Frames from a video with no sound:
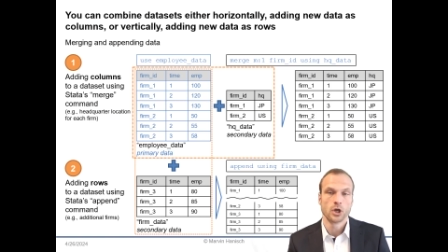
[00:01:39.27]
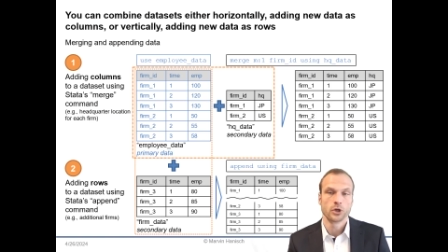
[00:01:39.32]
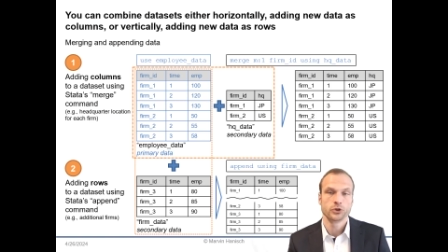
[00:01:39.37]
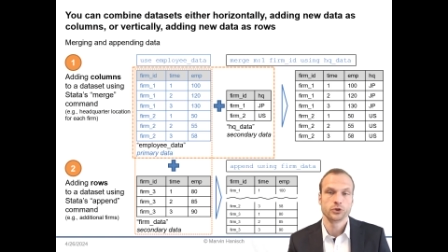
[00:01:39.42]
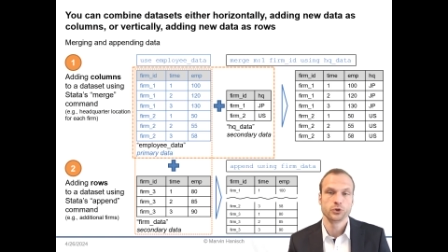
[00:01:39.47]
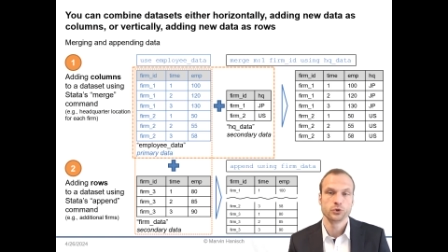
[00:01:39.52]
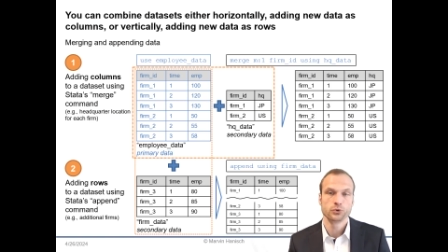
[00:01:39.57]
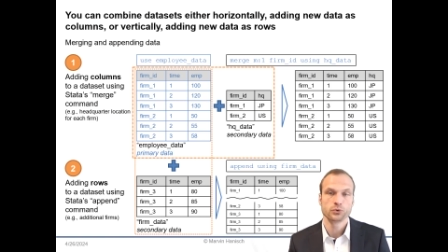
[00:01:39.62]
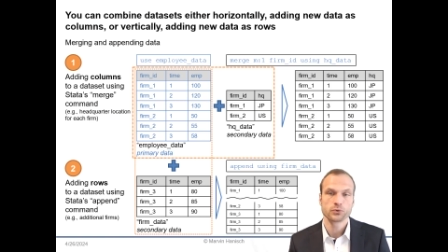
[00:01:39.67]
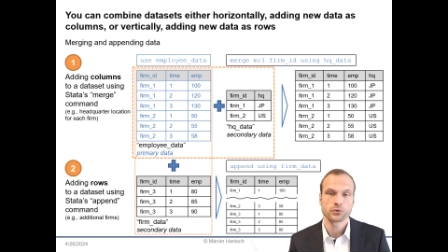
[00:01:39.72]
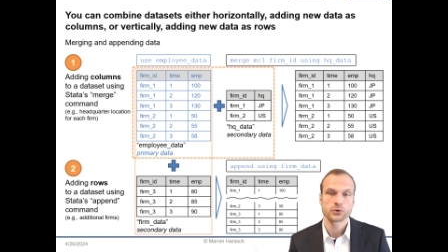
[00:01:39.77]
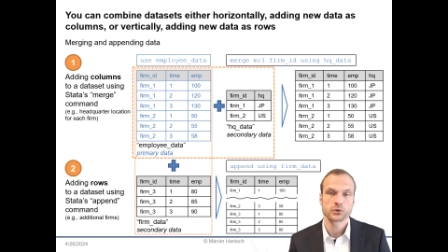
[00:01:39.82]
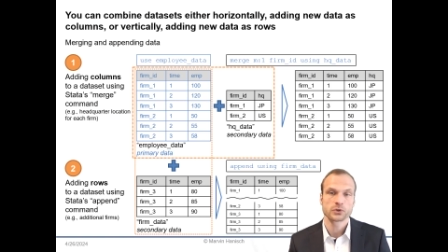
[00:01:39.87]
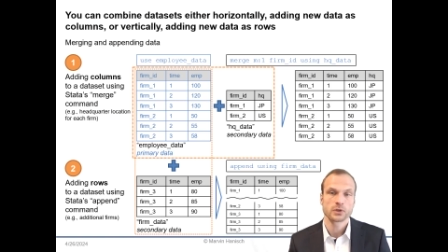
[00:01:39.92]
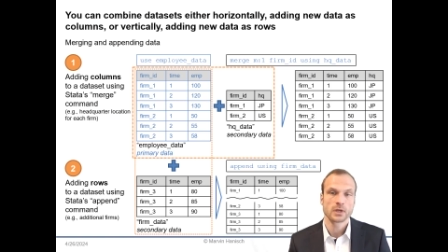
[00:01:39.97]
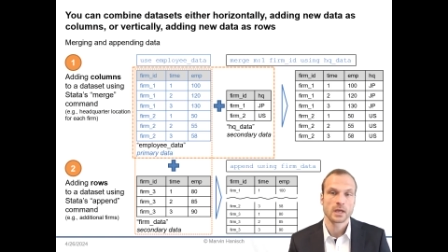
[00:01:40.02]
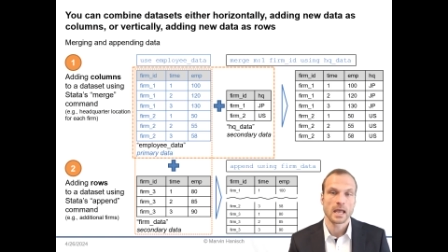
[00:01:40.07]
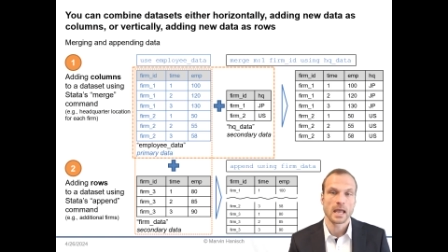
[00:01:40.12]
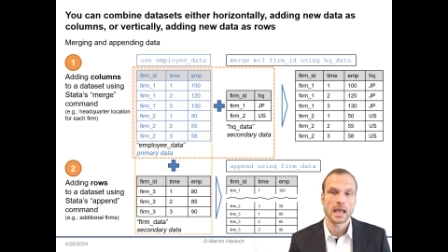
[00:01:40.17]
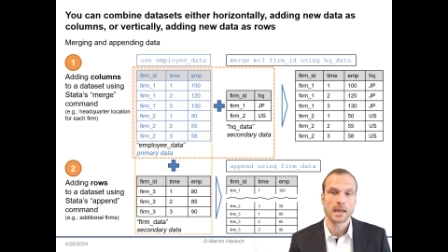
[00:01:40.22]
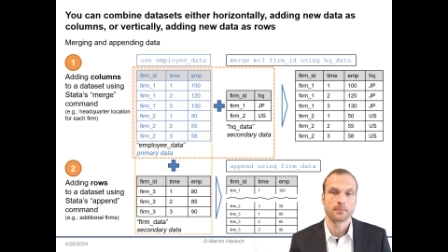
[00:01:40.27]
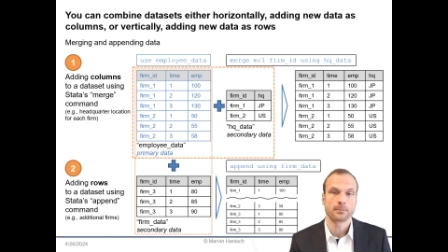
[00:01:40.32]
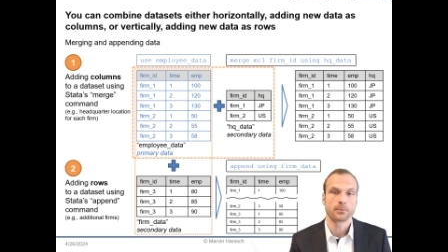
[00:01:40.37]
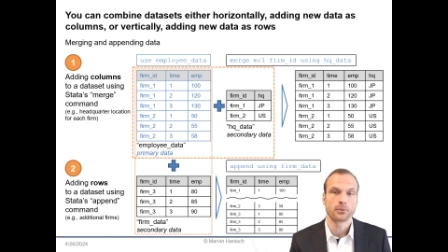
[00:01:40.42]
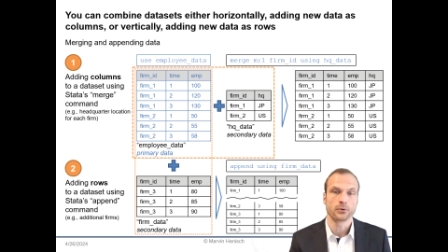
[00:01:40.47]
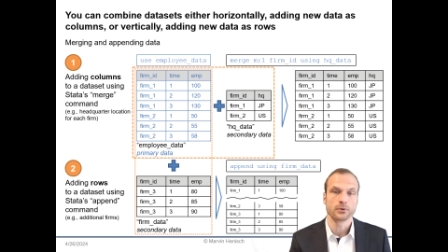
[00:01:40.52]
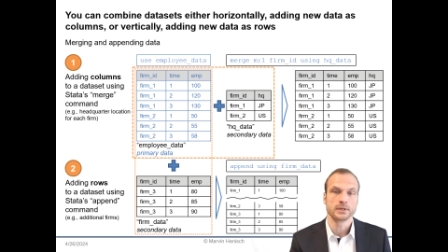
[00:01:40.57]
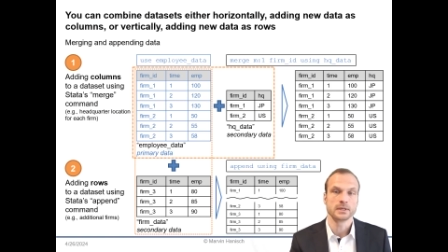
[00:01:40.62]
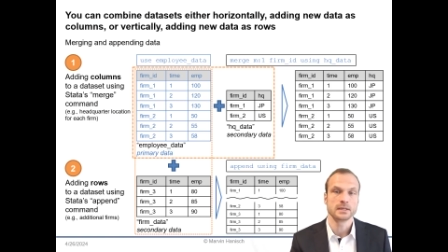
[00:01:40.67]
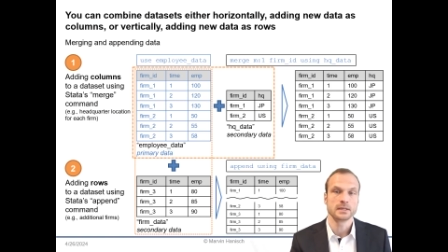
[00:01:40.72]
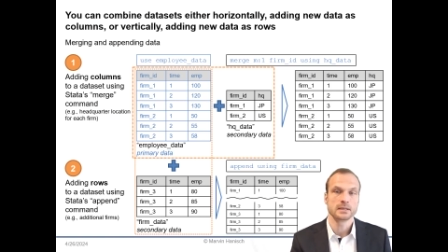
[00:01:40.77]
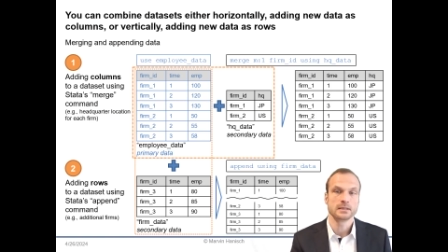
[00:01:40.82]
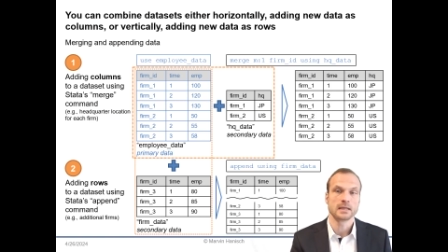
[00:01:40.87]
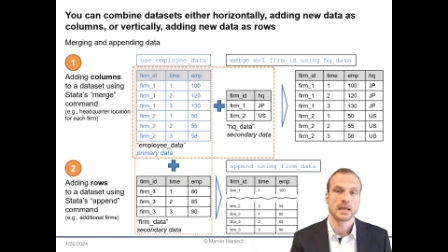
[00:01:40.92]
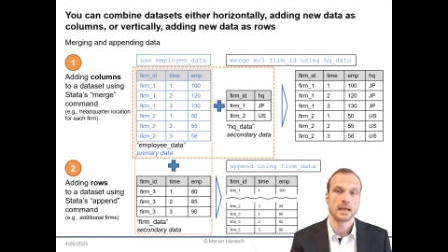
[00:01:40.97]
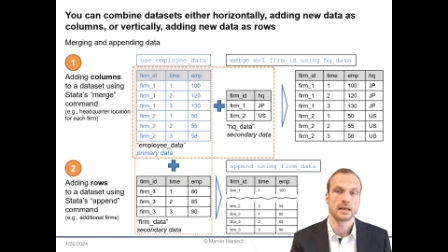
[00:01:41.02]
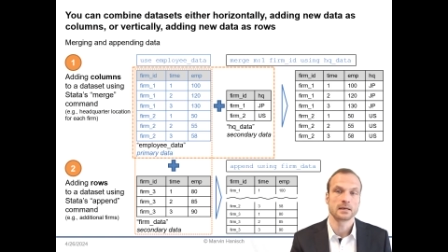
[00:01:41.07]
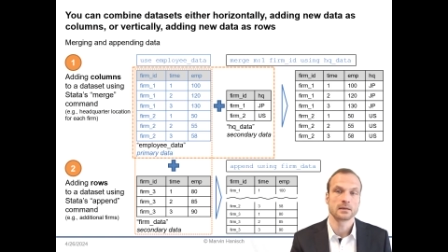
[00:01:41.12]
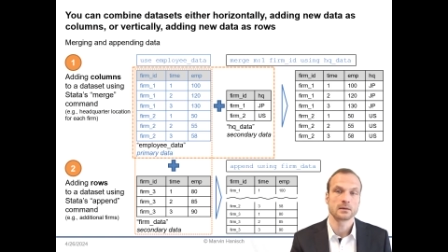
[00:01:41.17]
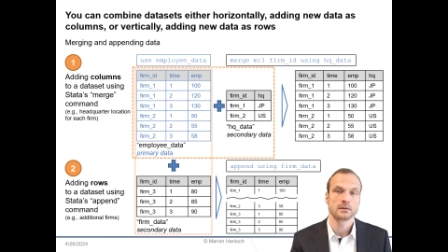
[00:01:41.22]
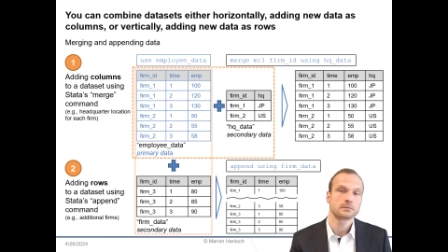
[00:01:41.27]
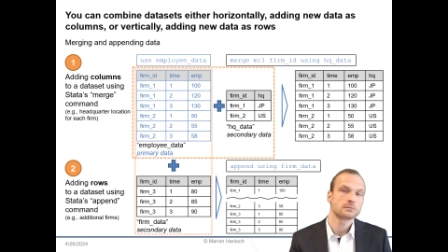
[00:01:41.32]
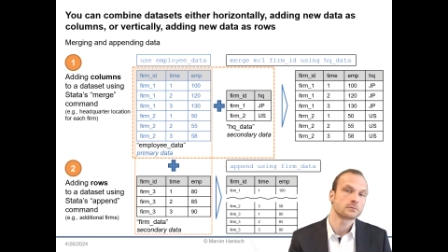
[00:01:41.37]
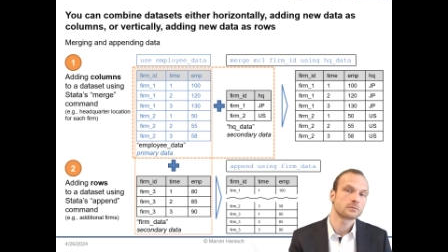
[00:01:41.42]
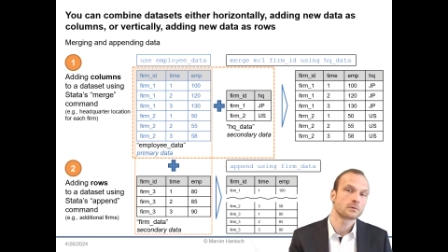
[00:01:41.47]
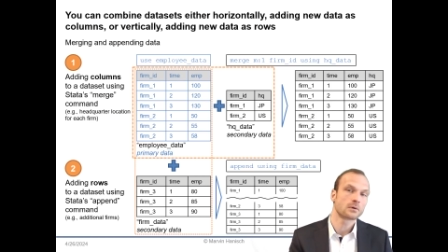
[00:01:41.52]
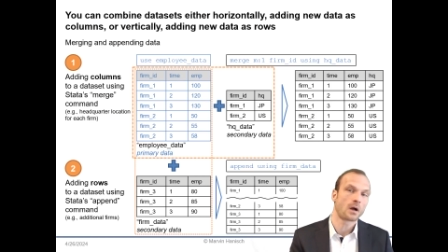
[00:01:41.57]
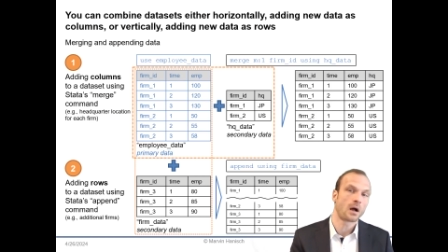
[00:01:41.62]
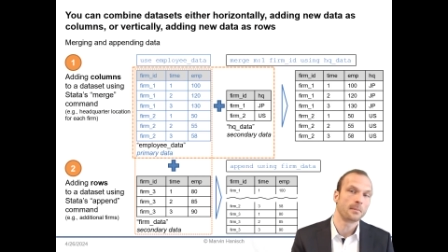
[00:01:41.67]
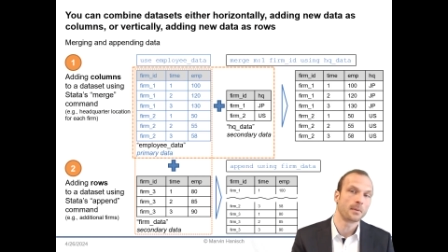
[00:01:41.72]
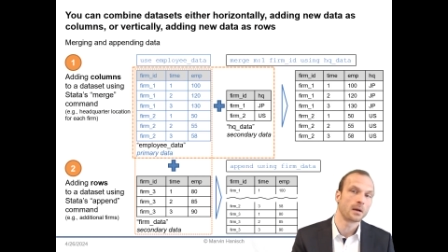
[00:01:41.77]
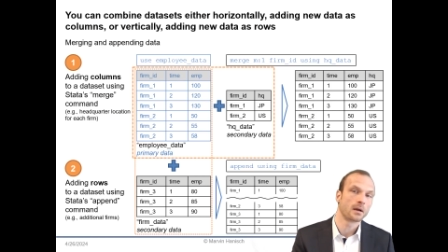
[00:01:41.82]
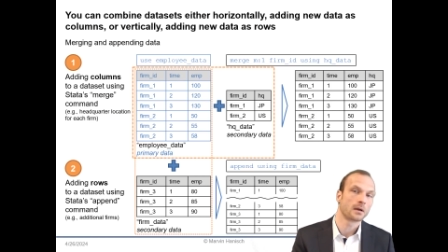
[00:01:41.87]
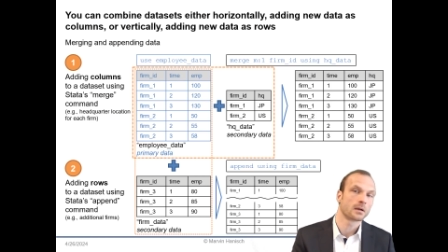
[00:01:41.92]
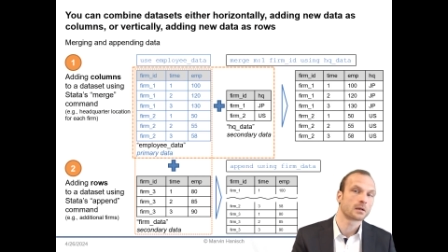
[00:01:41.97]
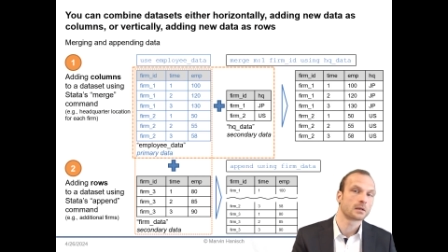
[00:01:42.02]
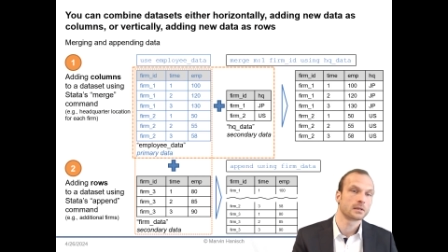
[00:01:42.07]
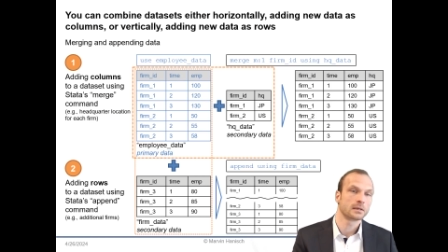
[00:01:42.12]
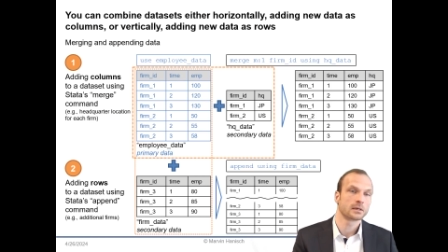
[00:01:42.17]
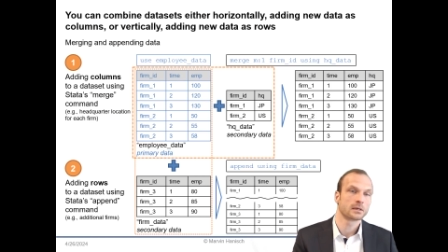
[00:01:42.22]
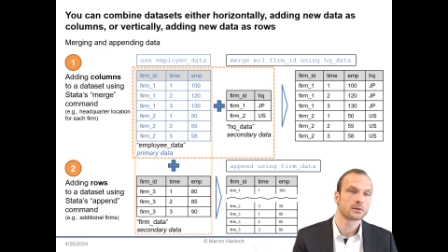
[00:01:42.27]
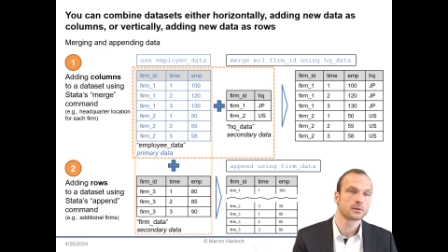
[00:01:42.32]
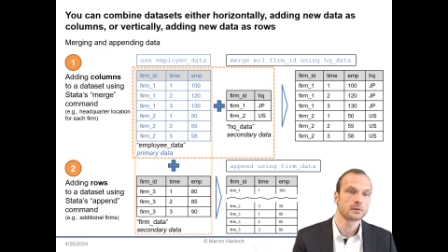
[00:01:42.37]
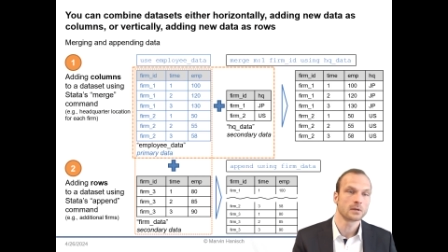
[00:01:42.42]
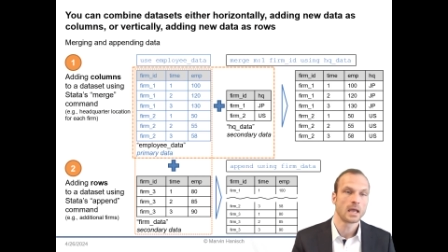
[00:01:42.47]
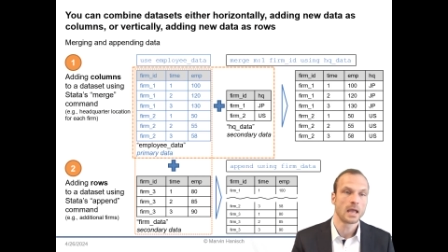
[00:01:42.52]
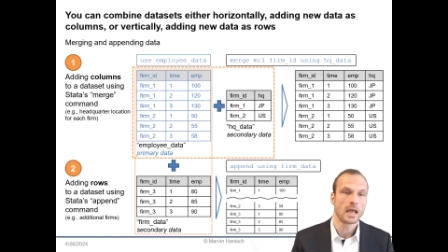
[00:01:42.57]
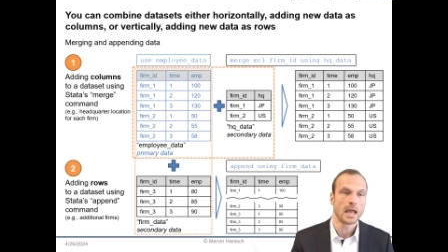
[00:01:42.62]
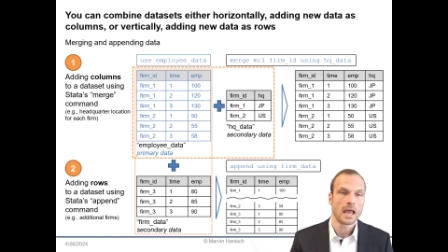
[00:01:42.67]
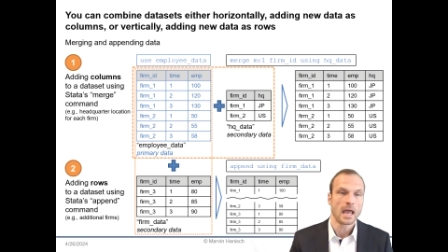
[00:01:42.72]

use employee data, comma, clear,